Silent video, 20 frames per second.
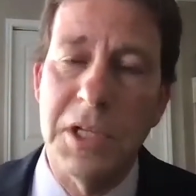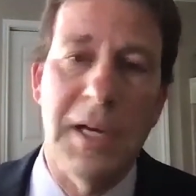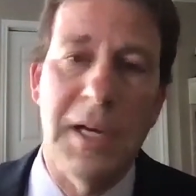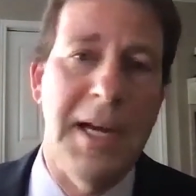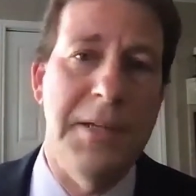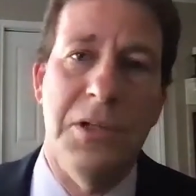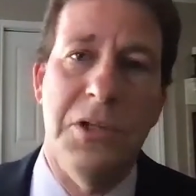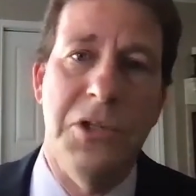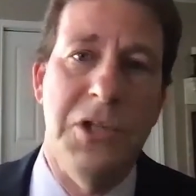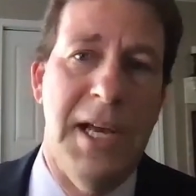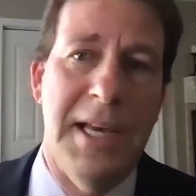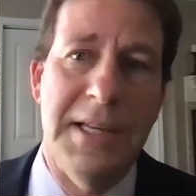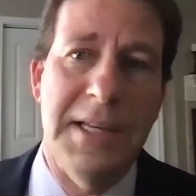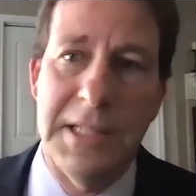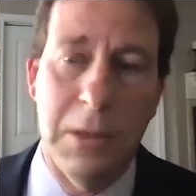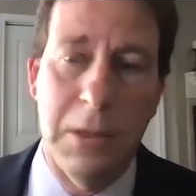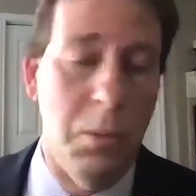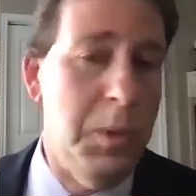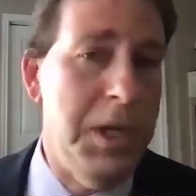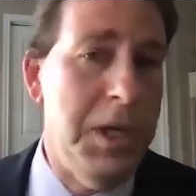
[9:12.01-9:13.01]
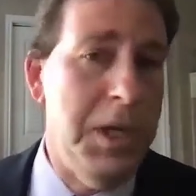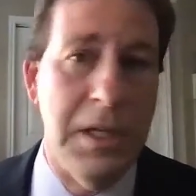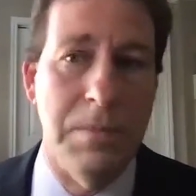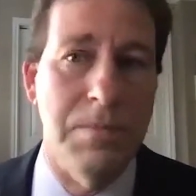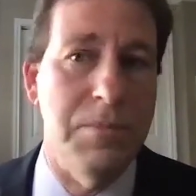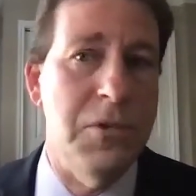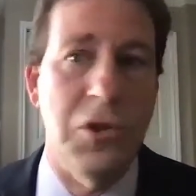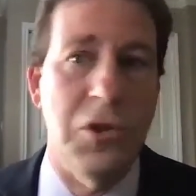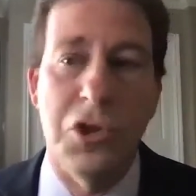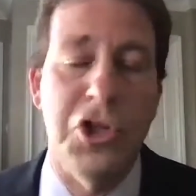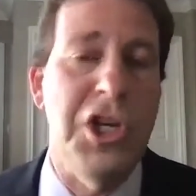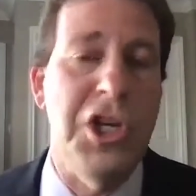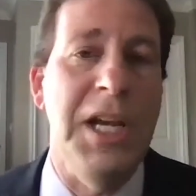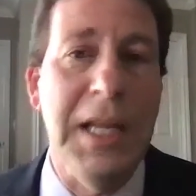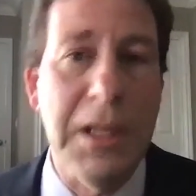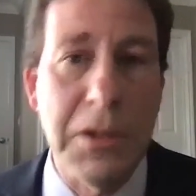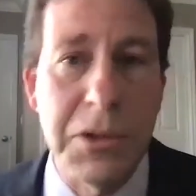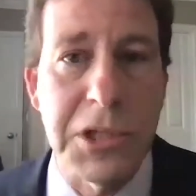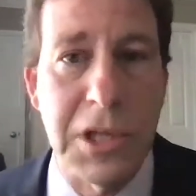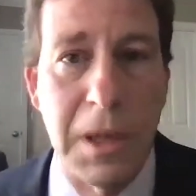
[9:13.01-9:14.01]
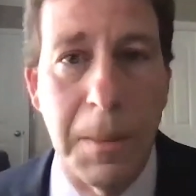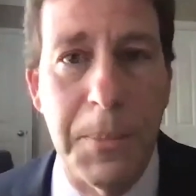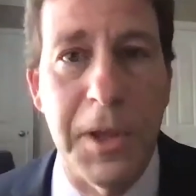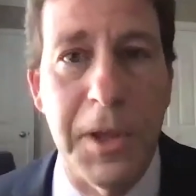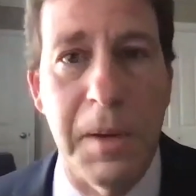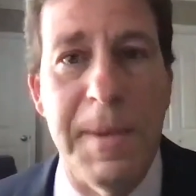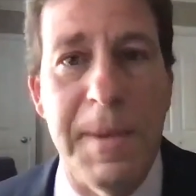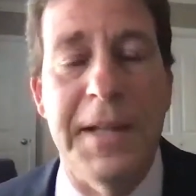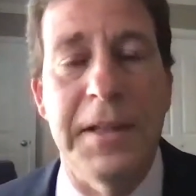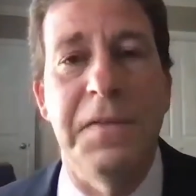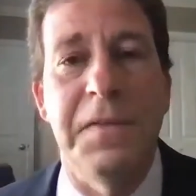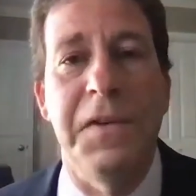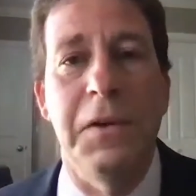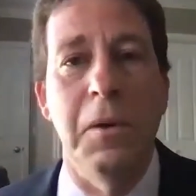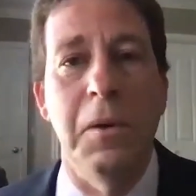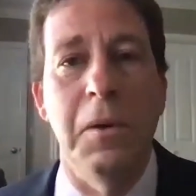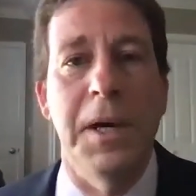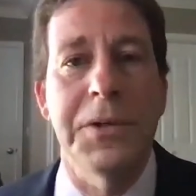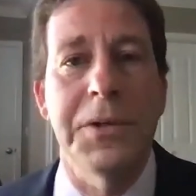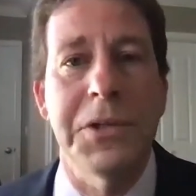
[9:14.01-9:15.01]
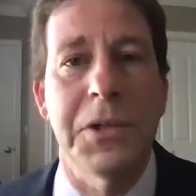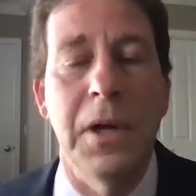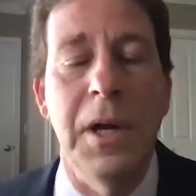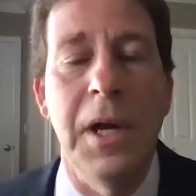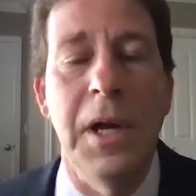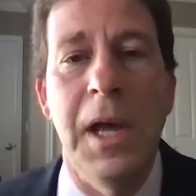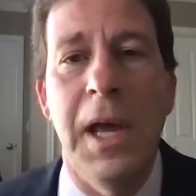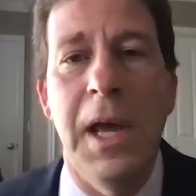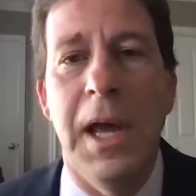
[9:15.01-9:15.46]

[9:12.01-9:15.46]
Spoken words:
and I suggest that we change something about the filibuster.